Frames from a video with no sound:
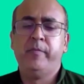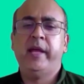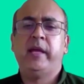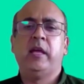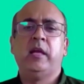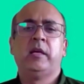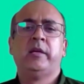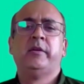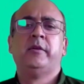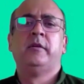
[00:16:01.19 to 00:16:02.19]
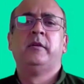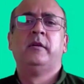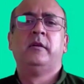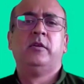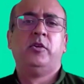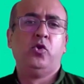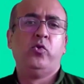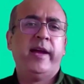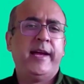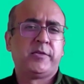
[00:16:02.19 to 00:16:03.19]
making
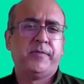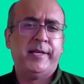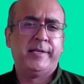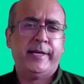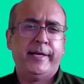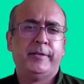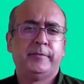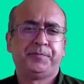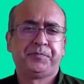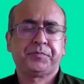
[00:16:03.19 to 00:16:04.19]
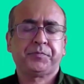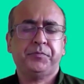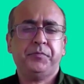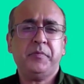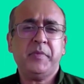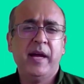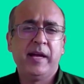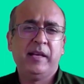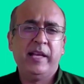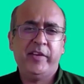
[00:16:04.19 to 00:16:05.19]
to X, Y, and Z
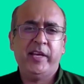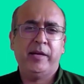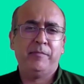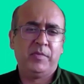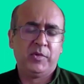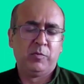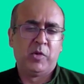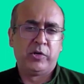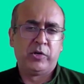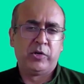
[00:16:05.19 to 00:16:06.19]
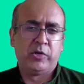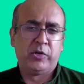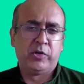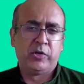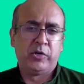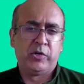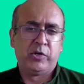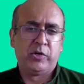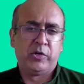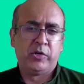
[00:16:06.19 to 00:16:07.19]
at 11 a.m. tomorrow.
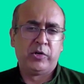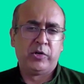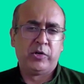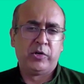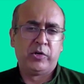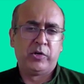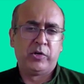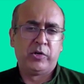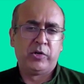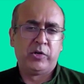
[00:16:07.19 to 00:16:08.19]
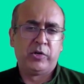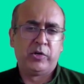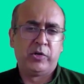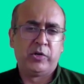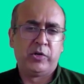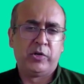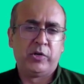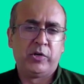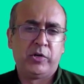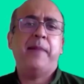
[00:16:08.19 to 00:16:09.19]
That's it.
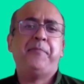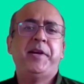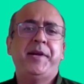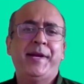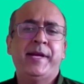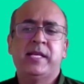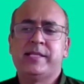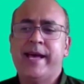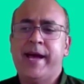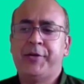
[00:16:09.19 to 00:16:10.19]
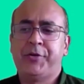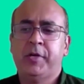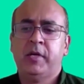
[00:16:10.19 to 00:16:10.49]
What's happened is that